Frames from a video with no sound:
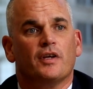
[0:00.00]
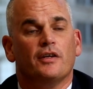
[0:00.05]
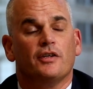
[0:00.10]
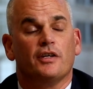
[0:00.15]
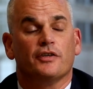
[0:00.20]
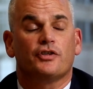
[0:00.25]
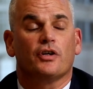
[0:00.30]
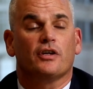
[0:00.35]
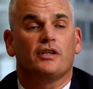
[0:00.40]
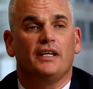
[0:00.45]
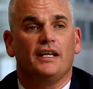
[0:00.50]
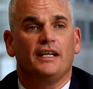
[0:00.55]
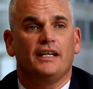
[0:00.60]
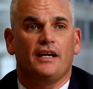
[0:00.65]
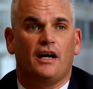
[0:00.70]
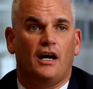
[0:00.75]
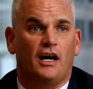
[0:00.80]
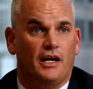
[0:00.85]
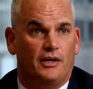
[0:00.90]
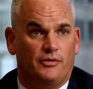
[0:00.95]
Yeah, so
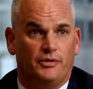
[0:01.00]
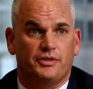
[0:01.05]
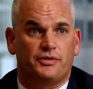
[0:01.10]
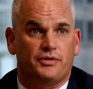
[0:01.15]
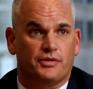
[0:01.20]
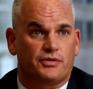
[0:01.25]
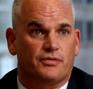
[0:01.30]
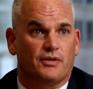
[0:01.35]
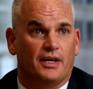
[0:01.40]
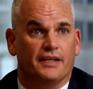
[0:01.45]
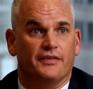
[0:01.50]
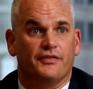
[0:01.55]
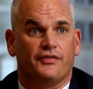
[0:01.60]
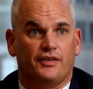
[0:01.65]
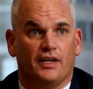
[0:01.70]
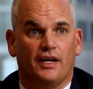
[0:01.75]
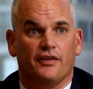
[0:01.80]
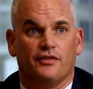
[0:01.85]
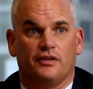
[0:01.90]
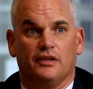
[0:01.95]
clearly higher interest rates
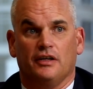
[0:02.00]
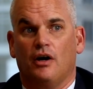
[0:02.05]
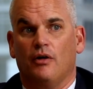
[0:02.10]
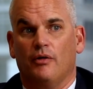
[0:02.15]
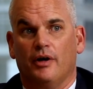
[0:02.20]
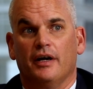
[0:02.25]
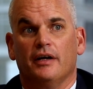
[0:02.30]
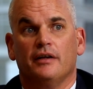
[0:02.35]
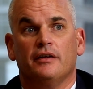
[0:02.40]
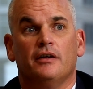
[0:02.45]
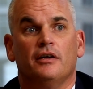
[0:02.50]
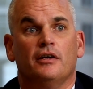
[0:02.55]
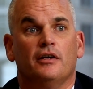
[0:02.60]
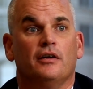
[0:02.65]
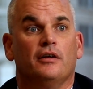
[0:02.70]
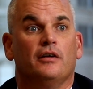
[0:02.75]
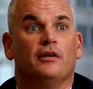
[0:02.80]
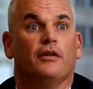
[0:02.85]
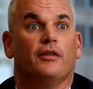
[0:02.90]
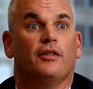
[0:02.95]
does lower
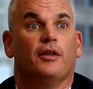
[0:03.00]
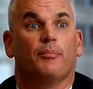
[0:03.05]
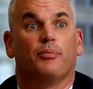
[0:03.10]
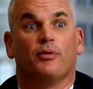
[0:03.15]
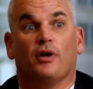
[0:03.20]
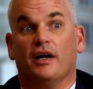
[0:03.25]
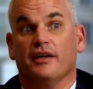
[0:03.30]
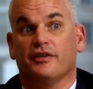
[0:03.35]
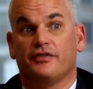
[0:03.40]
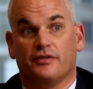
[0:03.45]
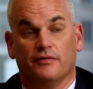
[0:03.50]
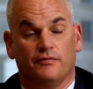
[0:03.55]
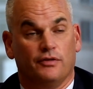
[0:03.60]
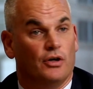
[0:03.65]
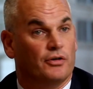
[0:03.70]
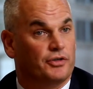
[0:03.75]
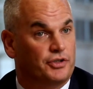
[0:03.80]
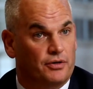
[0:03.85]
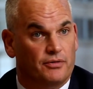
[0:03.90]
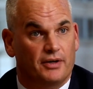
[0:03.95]
the price of
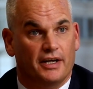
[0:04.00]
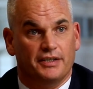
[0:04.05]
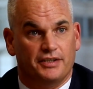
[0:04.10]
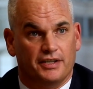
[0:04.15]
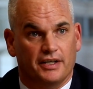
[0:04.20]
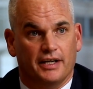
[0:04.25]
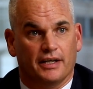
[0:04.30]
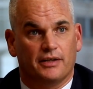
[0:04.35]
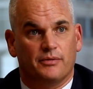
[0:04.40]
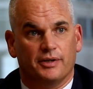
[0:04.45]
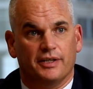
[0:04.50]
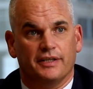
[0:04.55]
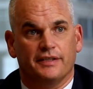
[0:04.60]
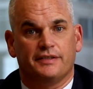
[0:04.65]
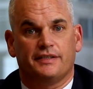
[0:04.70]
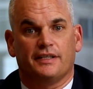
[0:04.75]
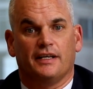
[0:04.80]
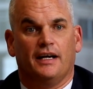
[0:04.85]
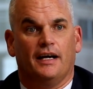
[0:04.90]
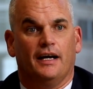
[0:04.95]
long duration
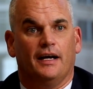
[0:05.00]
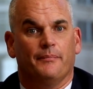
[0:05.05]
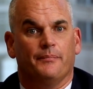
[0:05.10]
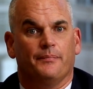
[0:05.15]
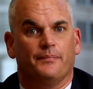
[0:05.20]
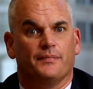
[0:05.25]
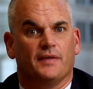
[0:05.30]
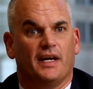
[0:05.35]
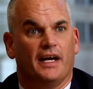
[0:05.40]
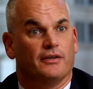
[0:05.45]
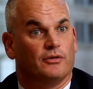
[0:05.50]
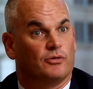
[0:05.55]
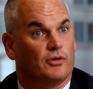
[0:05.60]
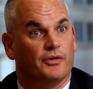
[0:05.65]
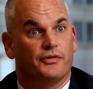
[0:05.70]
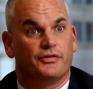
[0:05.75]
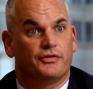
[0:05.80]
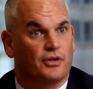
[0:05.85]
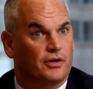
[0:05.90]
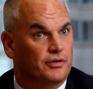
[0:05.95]
equities, um, and
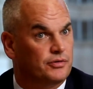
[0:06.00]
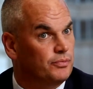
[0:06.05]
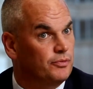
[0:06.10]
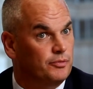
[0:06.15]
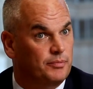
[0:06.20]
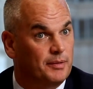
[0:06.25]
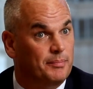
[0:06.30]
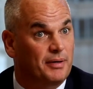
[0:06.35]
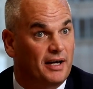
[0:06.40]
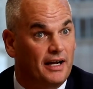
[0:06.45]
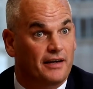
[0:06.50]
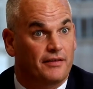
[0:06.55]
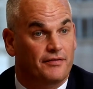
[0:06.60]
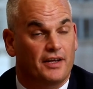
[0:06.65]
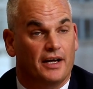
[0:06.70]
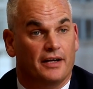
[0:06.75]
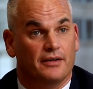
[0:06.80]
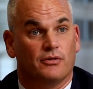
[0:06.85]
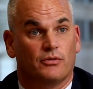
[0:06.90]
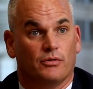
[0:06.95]
growth stocks would be part of
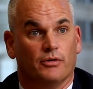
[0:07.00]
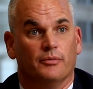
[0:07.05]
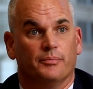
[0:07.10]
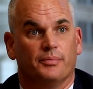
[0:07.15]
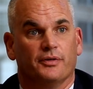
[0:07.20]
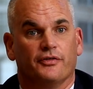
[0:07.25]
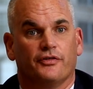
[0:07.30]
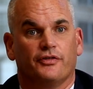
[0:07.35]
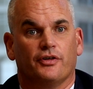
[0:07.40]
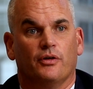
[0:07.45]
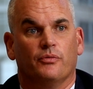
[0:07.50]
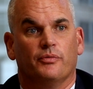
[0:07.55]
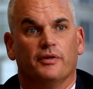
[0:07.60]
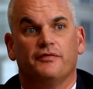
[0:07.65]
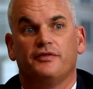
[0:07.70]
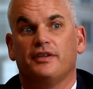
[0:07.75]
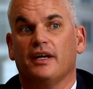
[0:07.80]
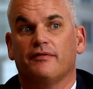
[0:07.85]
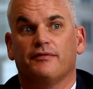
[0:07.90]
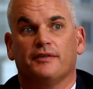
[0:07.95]
that group. And so
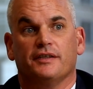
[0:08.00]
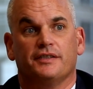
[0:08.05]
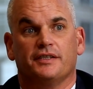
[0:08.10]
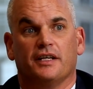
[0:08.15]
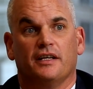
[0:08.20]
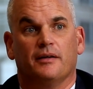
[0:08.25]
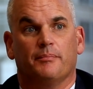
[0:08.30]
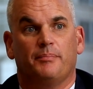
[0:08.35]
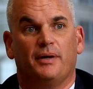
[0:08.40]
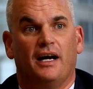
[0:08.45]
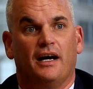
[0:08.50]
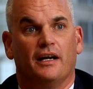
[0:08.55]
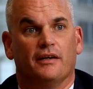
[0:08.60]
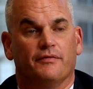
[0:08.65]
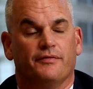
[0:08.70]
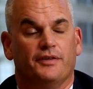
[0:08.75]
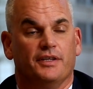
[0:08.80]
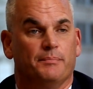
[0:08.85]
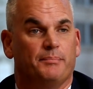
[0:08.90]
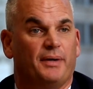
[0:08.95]
we've definitely seen a part
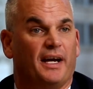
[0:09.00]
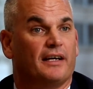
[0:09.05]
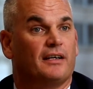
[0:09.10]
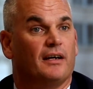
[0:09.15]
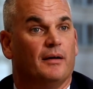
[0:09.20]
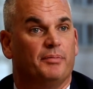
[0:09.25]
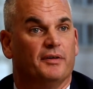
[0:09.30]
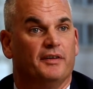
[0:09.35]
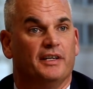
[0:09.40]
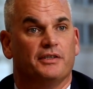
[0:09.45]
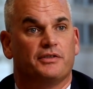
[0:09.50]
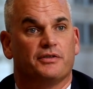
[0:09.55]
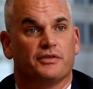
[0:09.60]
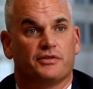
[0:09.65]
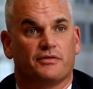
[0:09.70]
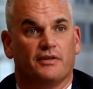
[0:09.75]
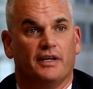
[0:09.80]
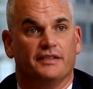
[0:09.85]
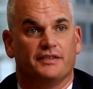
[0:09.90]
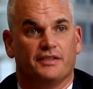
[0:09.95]
of the backup in
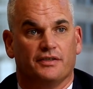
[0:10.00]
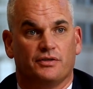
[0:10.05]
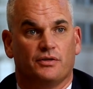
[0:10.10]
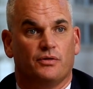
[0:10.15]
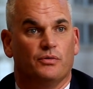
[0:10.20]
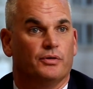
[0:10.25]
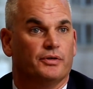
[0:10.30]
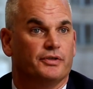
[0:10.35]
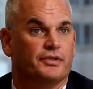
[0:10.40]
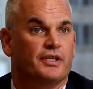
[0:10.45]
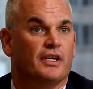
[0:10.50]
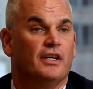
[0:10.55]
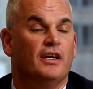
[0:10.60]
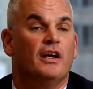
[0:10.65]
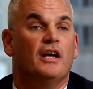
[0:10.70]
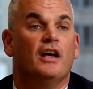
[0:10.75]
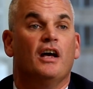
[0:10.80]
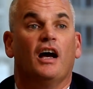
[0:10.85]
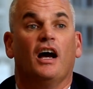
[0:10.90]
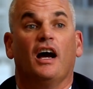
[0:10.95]
interest rates has caused
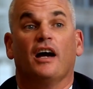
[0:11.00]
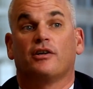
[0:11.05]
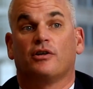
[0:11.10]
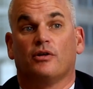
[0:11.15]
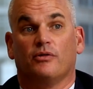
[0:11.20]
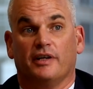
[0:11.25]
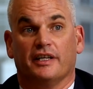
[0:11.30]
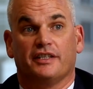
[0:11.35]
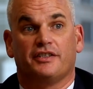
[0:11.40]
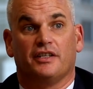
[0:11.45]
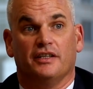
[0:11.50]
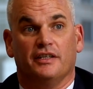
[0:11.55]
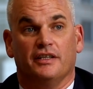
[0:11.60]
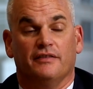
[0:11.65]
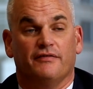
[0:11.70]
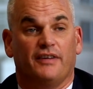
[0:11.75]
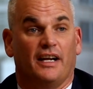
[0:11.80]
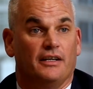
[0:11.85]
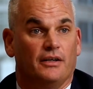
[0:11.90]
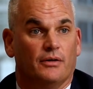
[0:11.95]
a correction
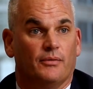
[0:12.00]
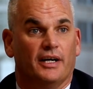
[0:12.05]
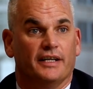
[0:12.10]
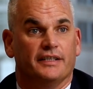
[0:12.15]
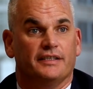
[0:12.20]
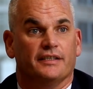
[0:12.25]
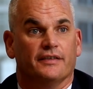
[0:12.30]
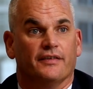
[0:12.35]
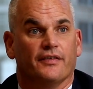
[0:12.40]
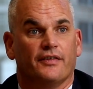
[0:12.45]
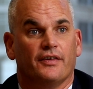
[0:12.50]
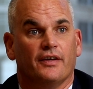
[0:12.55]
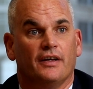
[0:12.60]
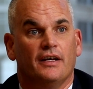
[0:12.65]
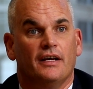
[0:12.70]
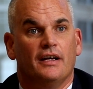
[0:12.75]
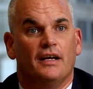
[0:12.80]
in valuations.